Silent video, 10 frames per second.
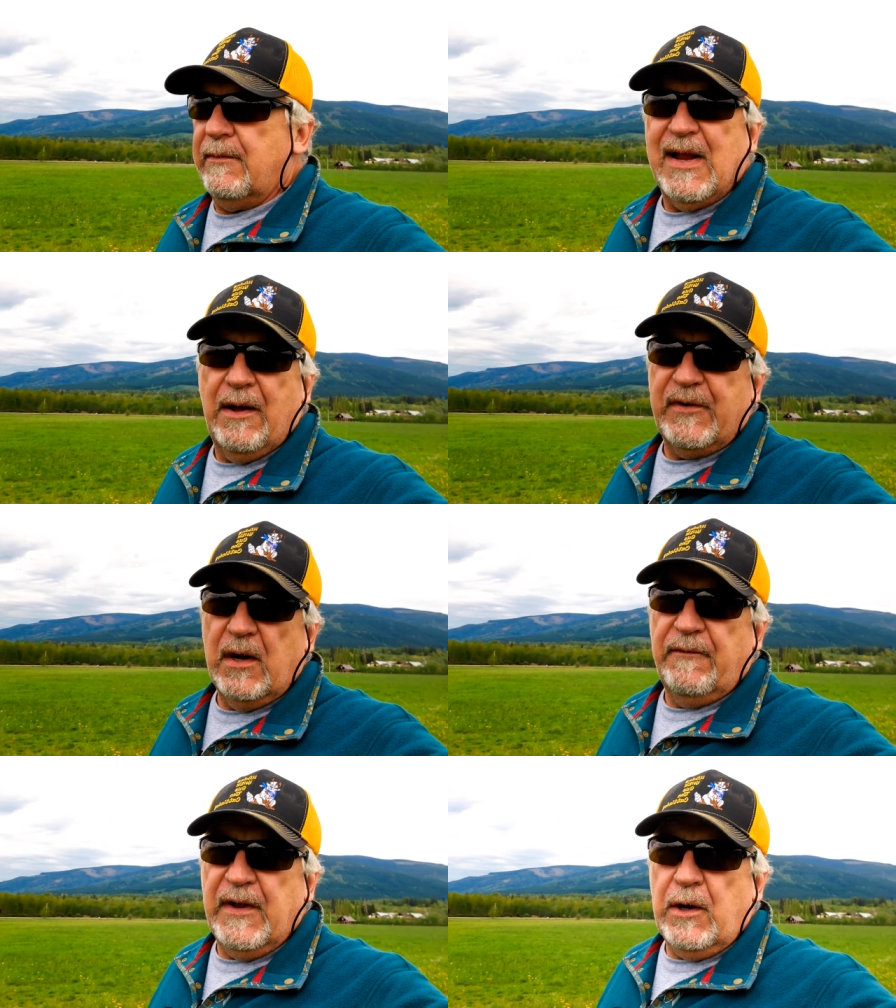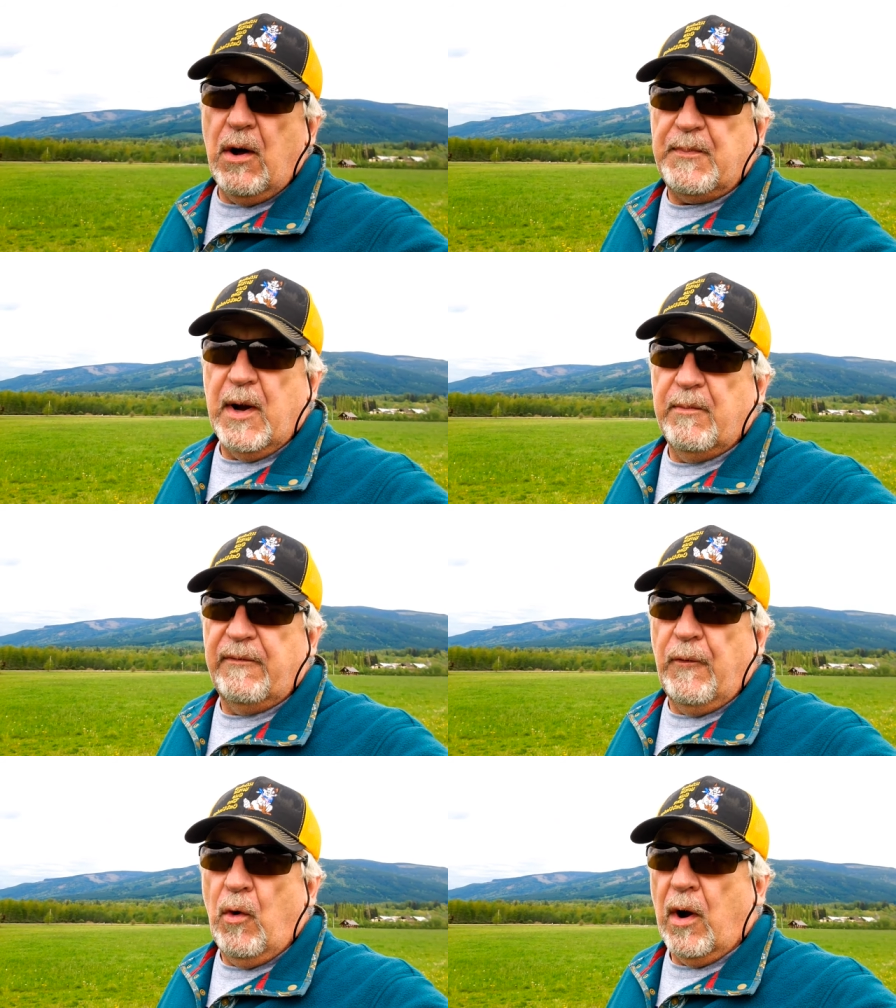Now I've done a video up here
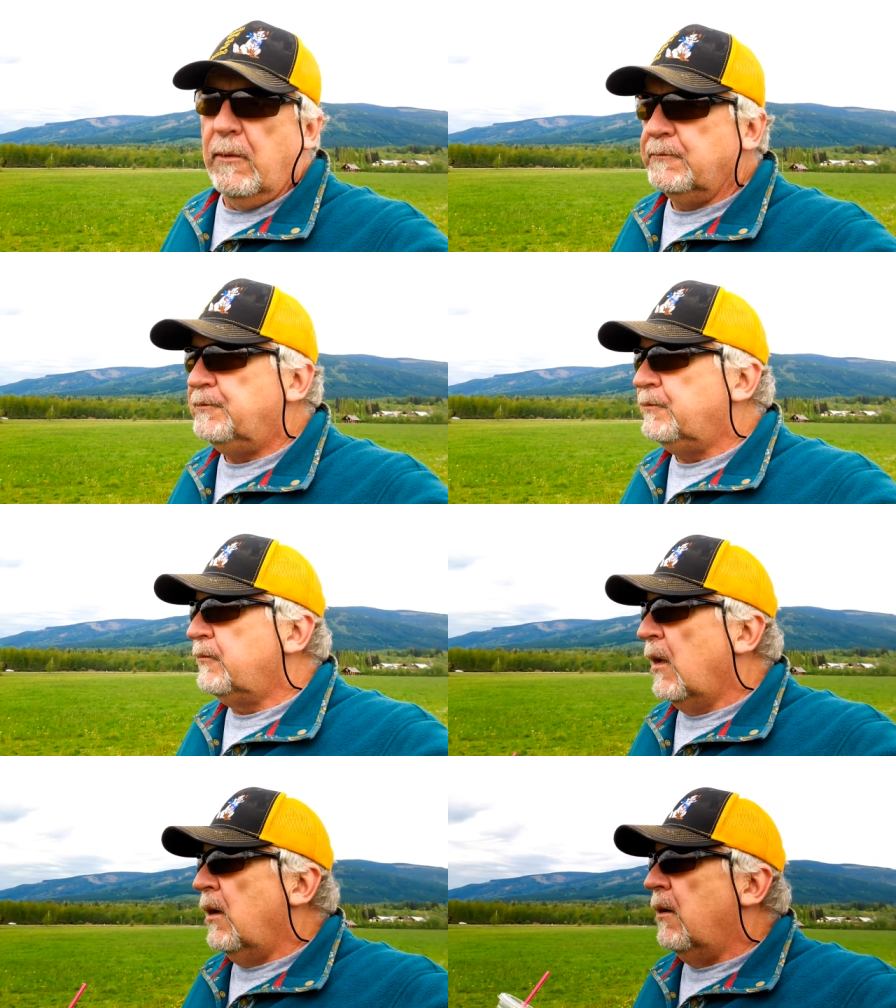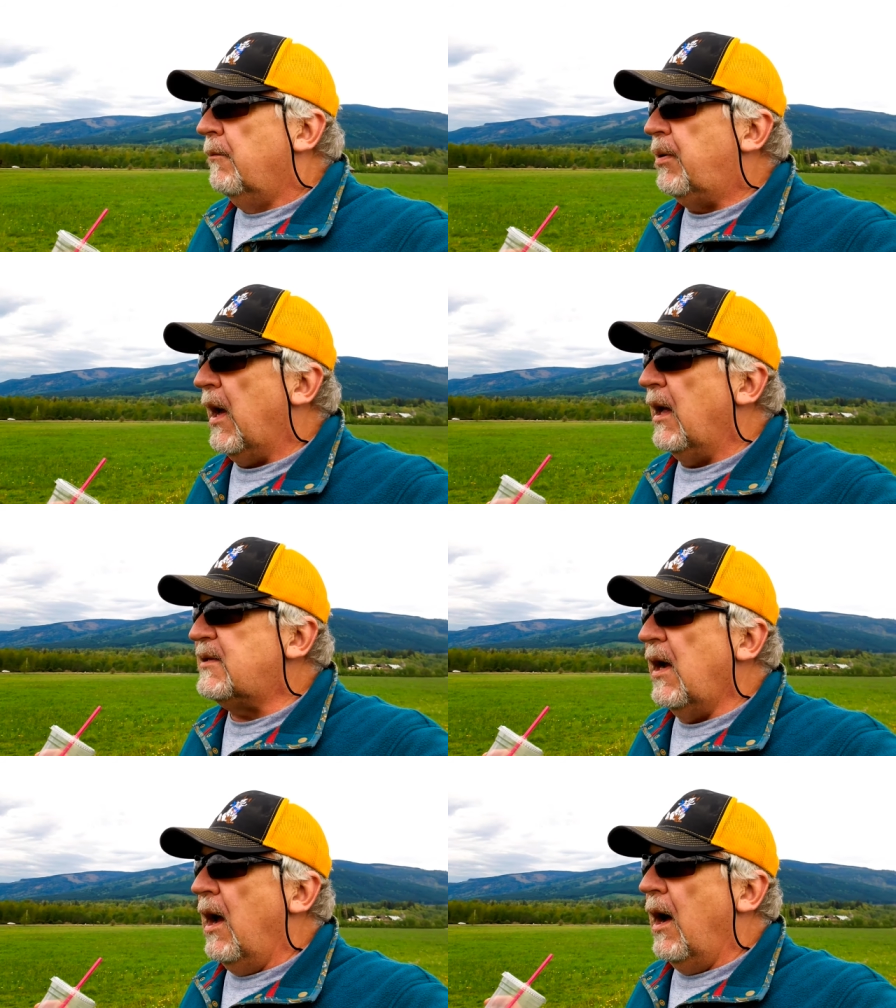before,
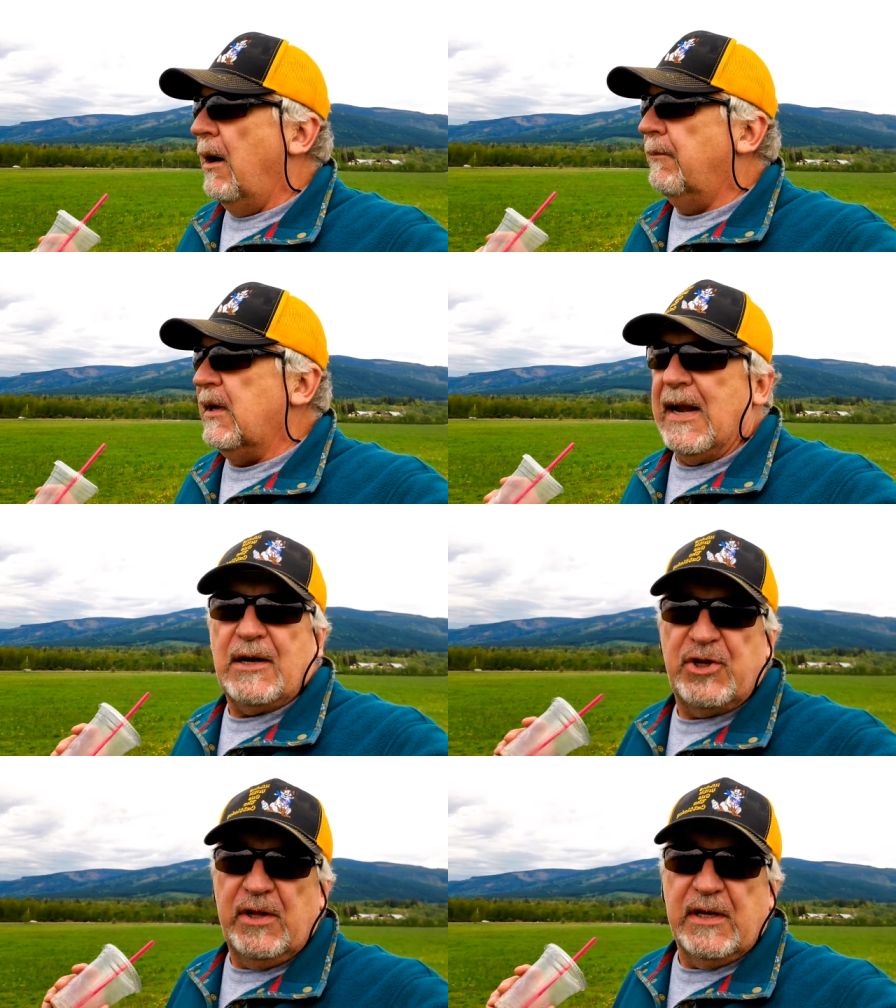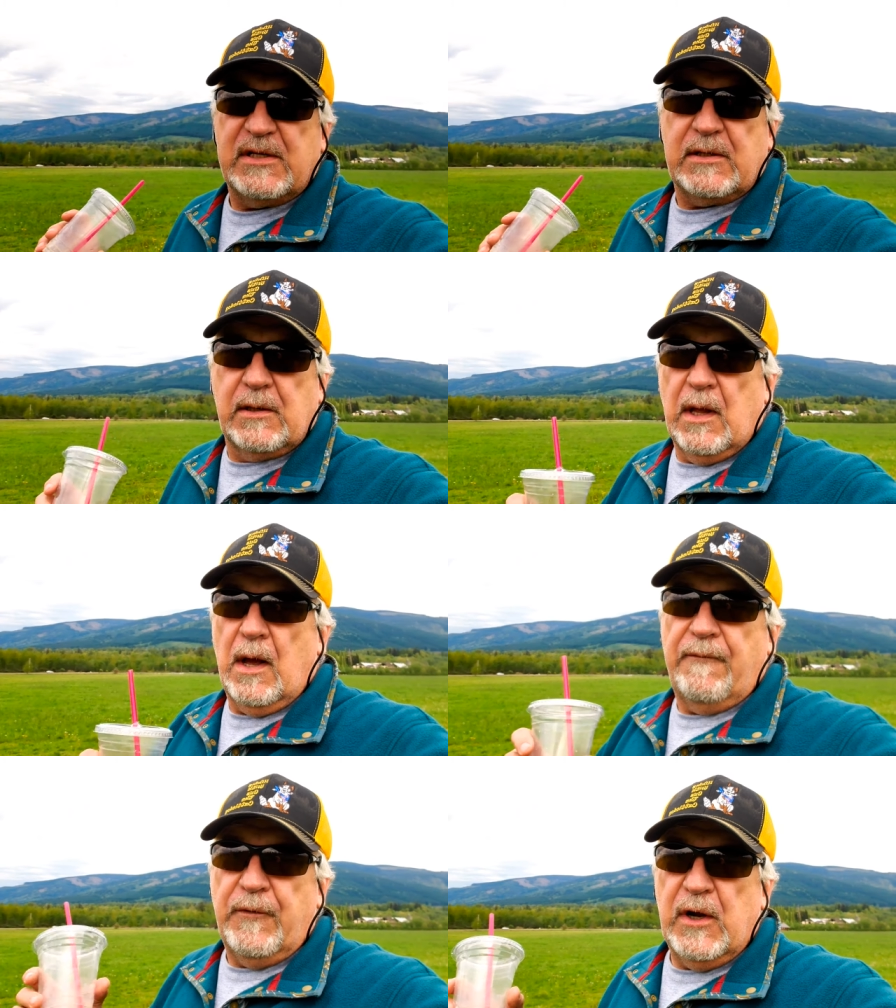but, um, and actually this
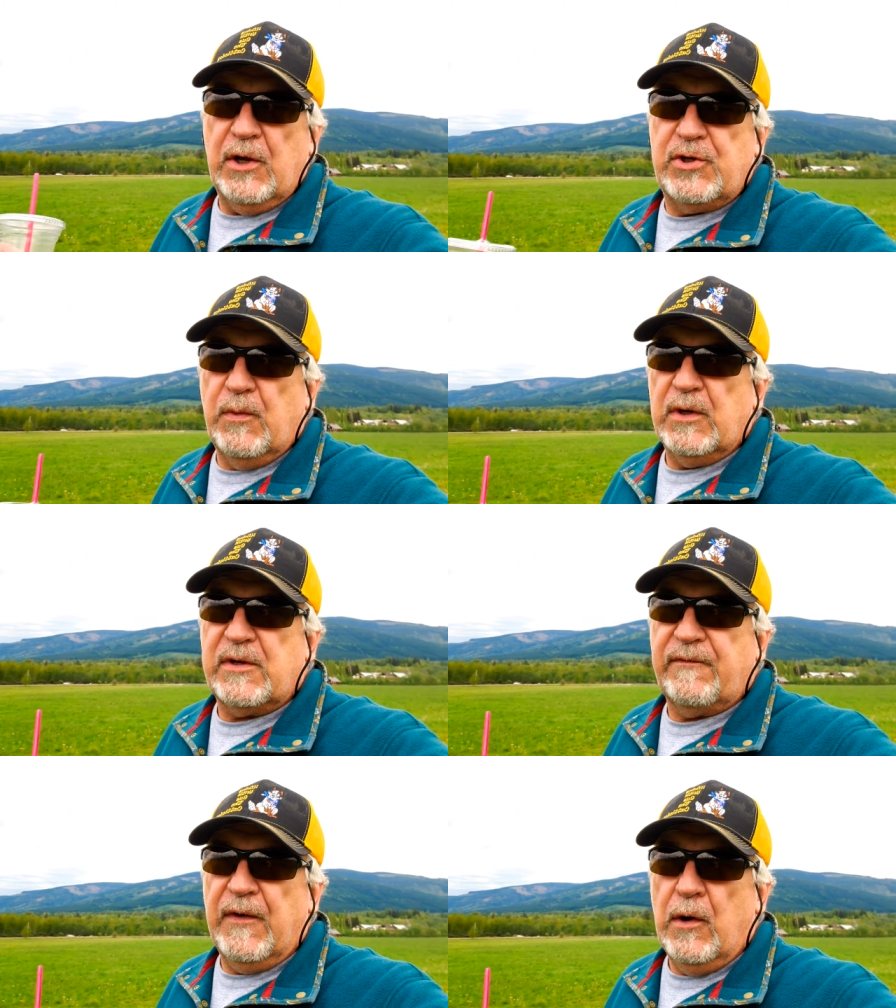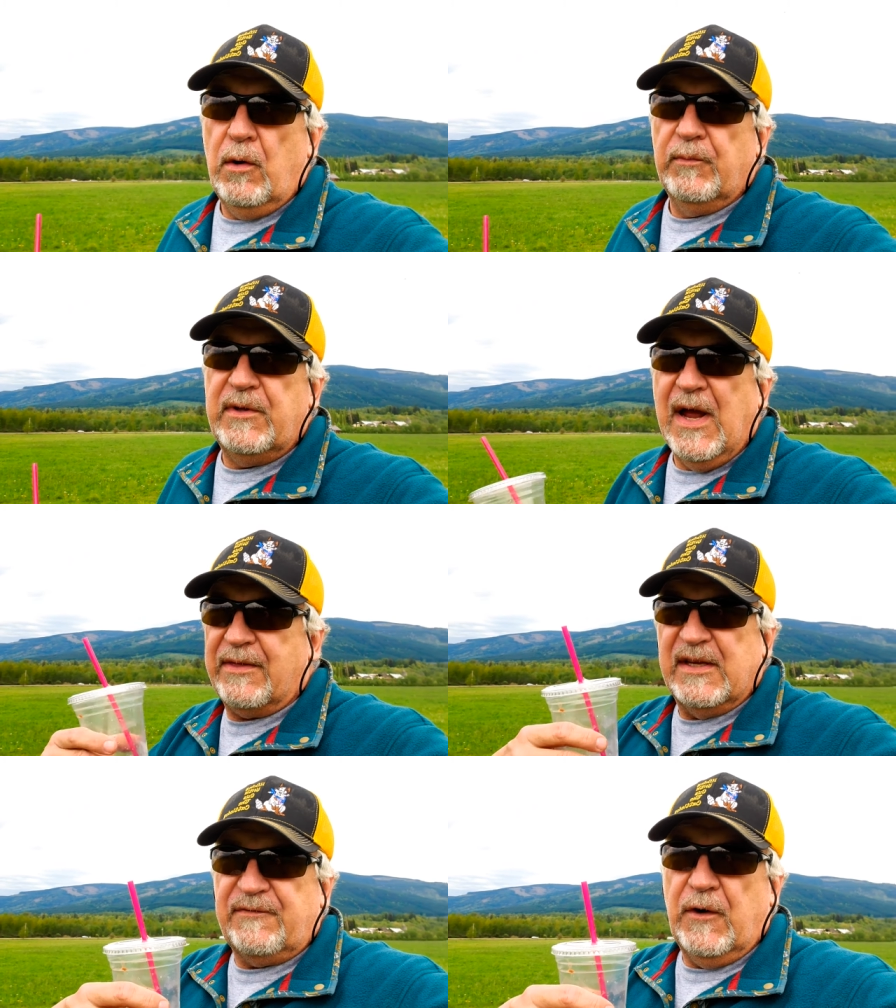uh, footage was filmed, not
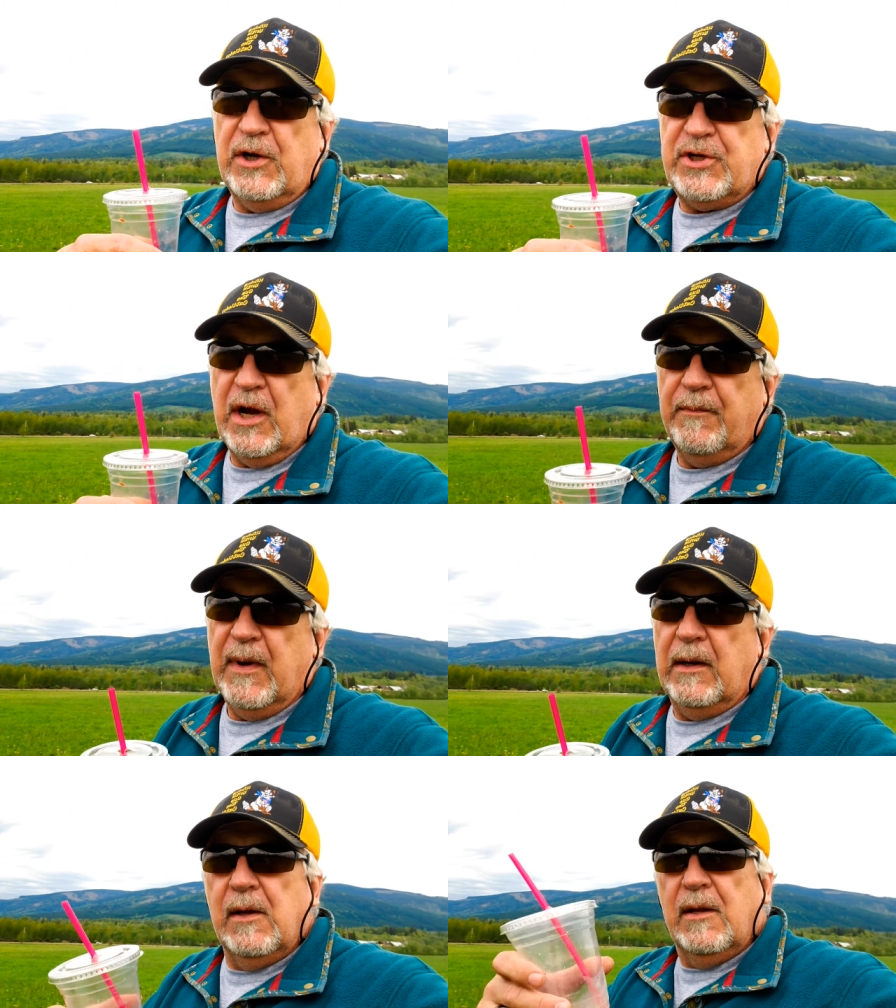this footage here, but,